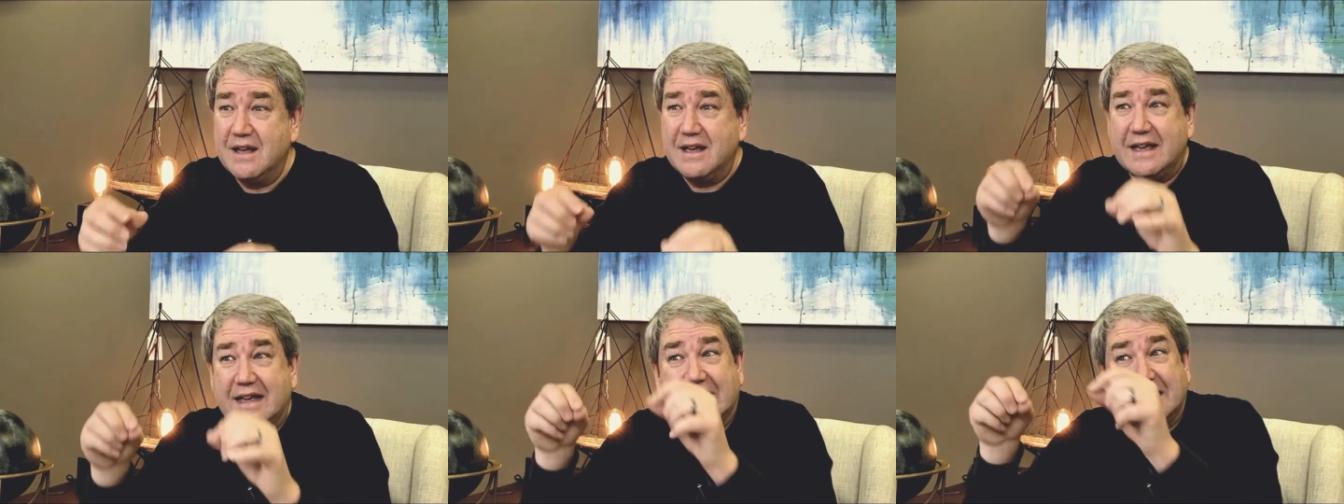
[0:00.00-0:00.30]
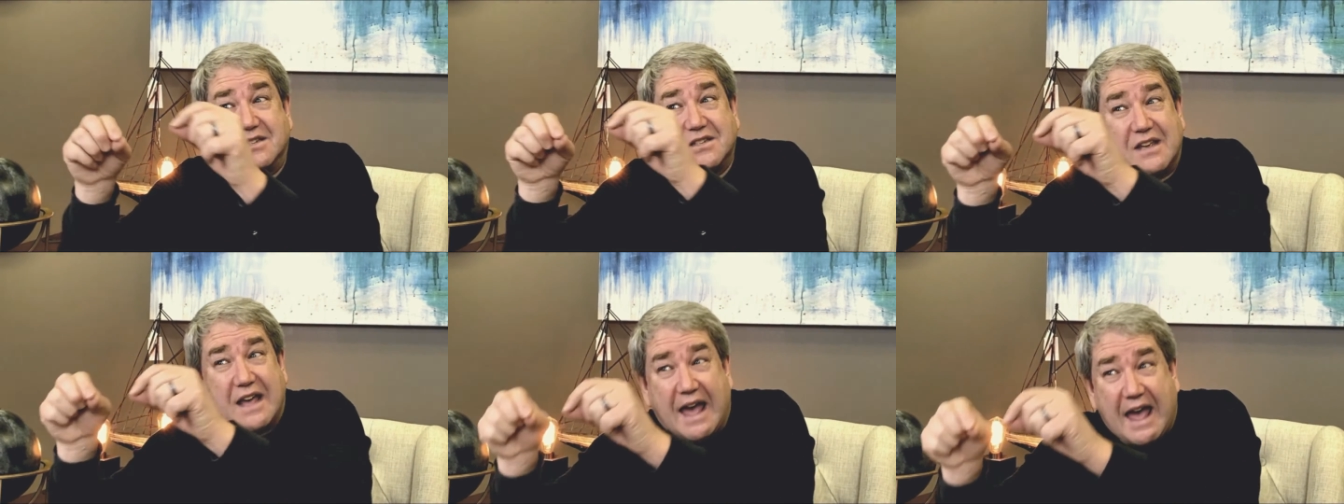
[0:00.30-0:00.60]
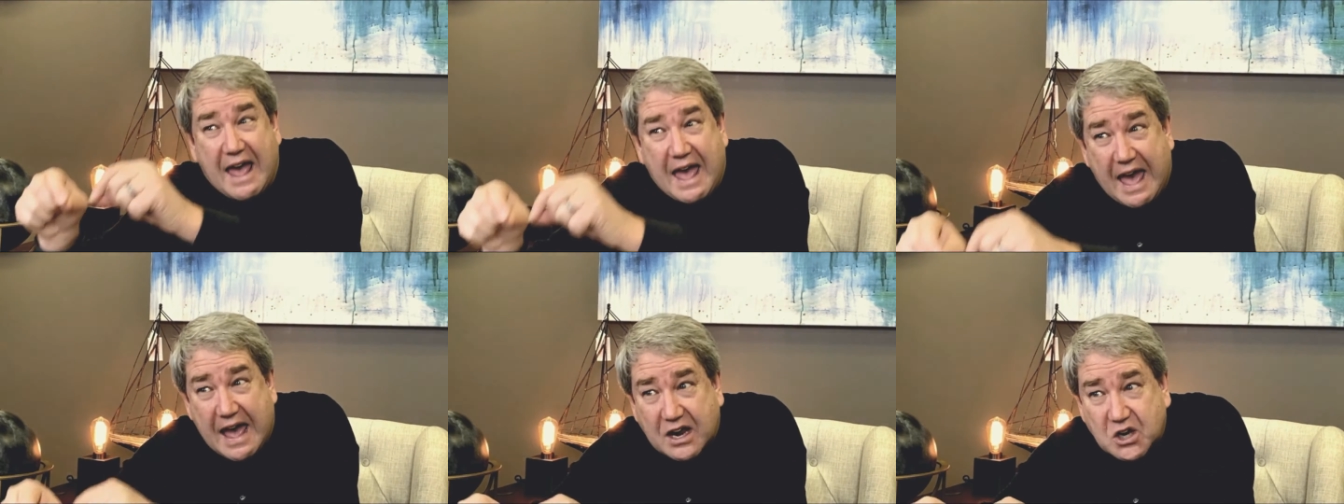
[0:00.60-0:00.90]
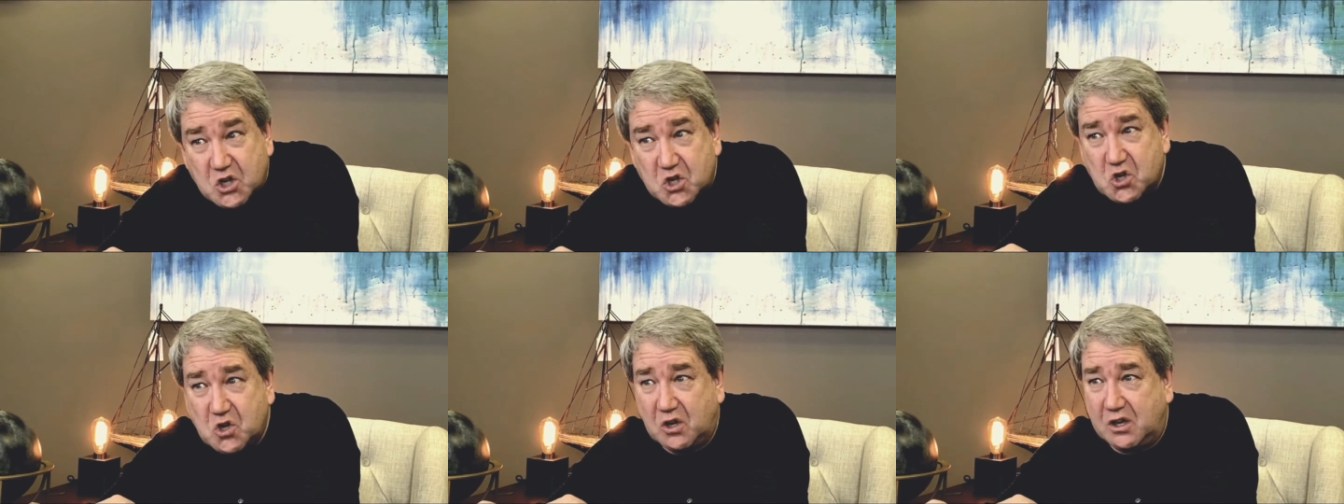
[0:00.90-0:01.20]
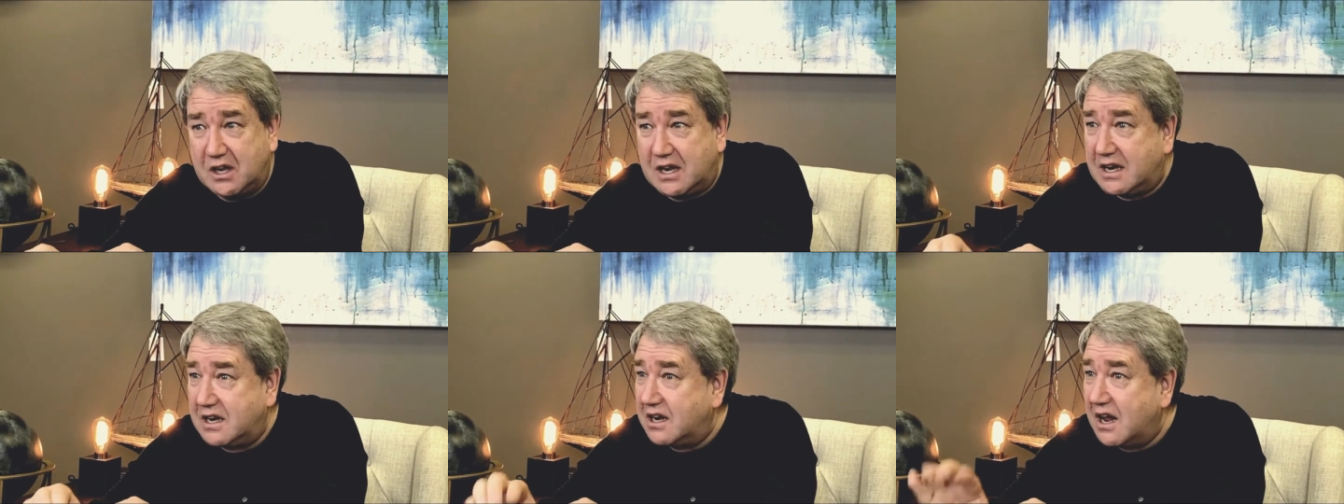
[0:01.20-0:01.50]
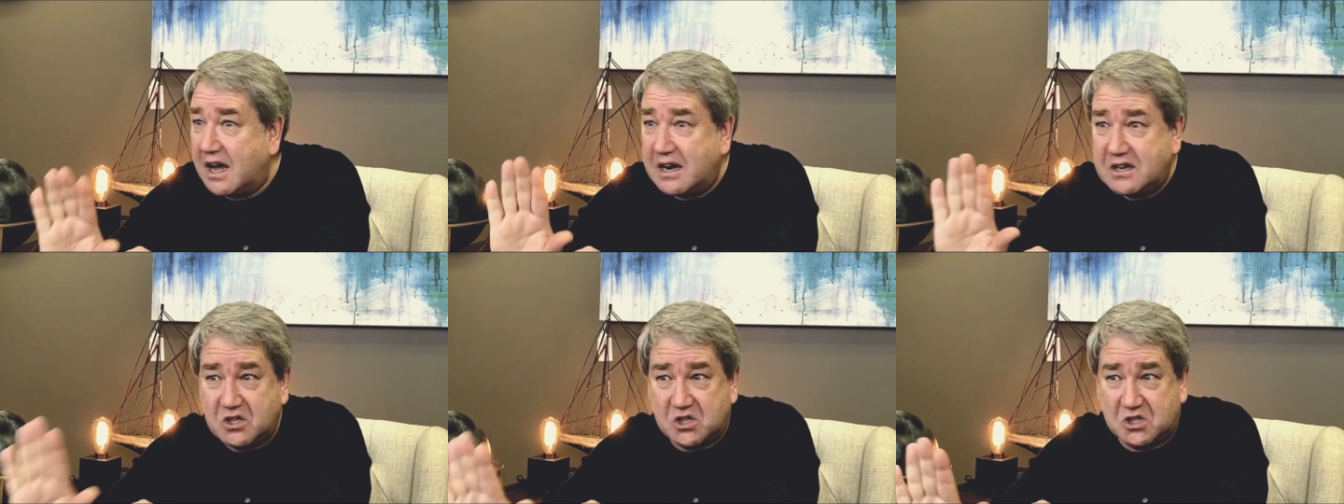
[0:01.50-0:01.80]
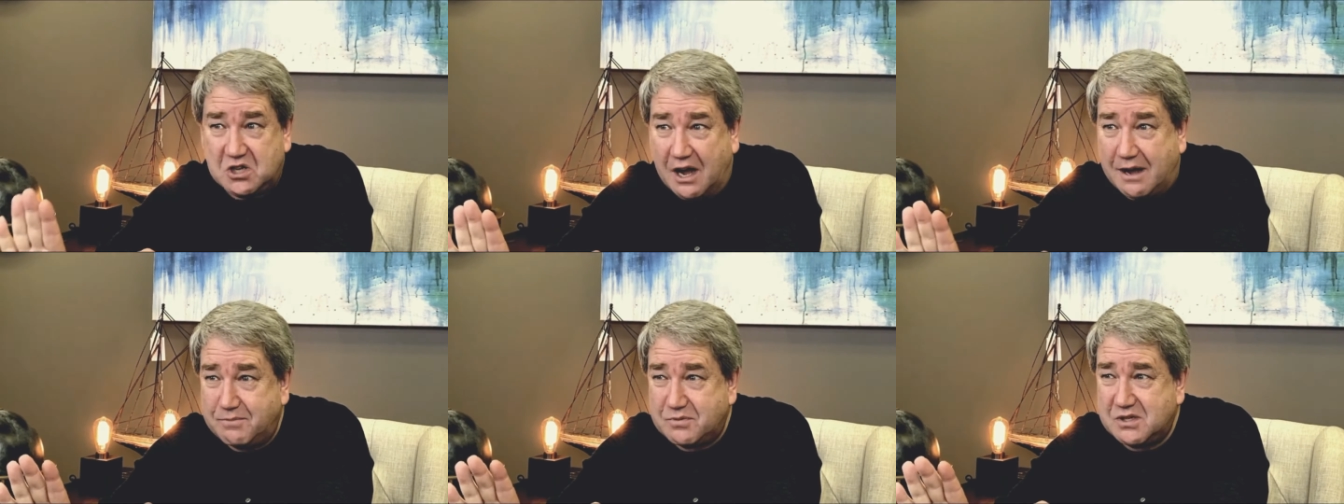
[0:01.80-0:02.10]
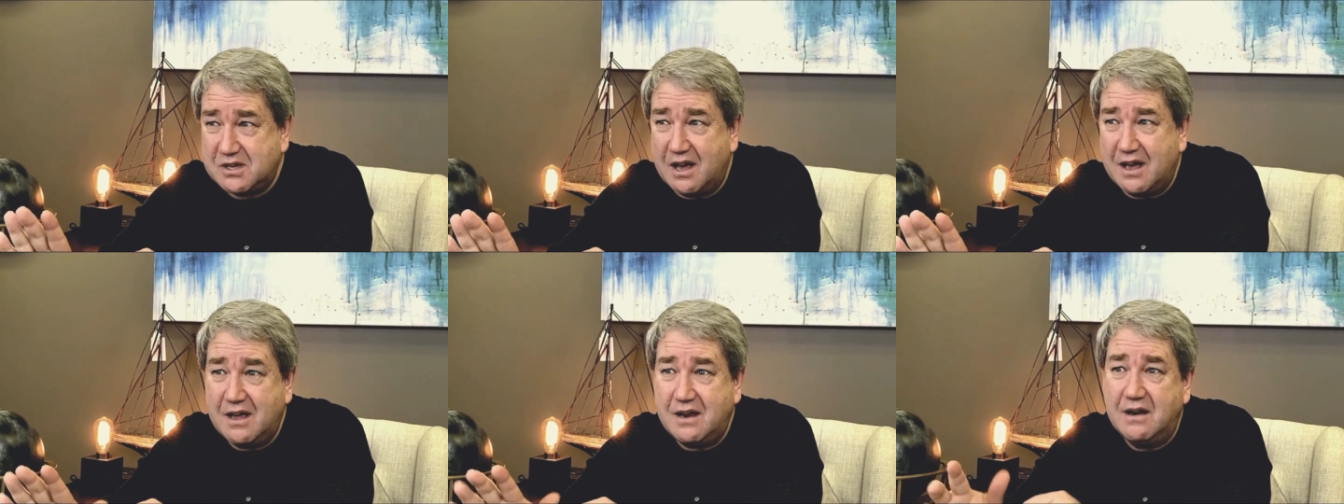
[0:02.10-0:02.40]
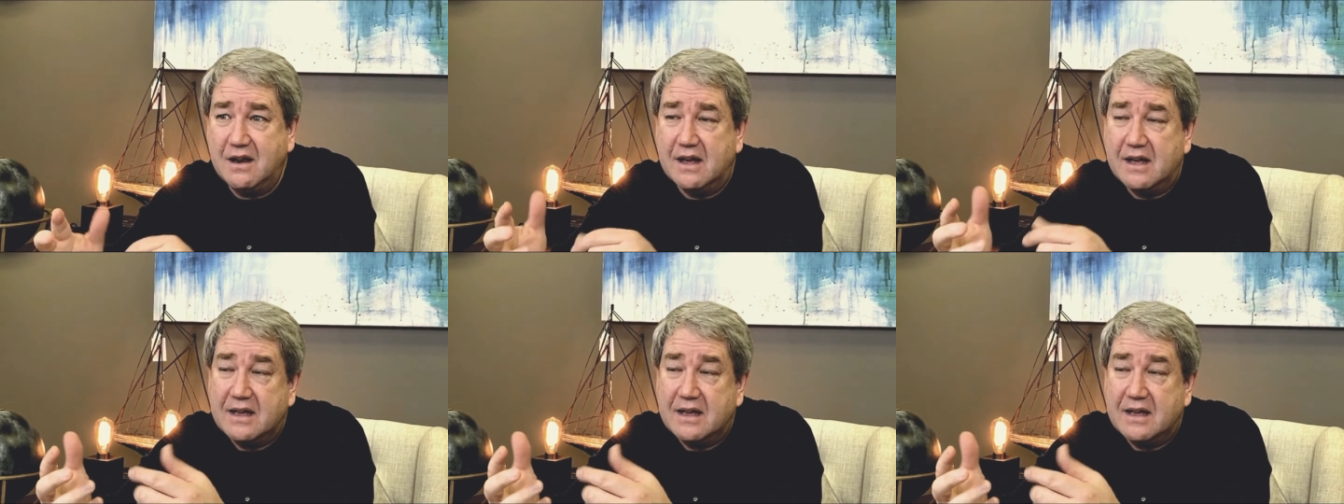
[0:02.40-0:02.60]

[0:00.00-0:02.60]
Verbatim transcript: it's actually not a stop sign,